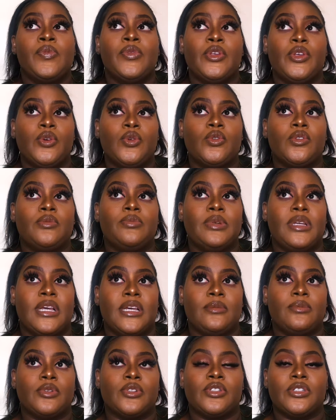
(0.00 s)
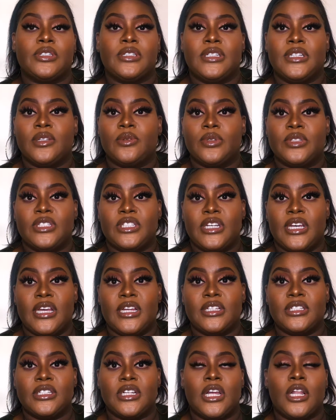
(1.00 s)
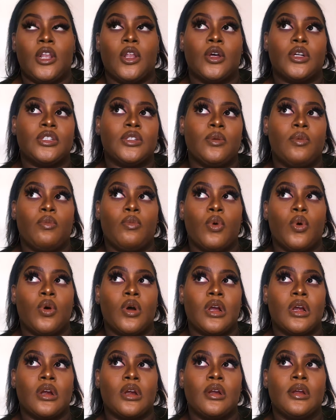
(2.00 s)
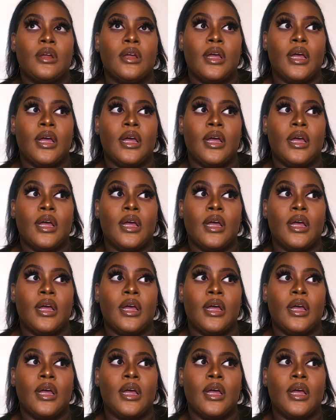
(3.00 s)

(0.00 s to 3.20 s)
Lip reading: you will be able to deal with change a lot more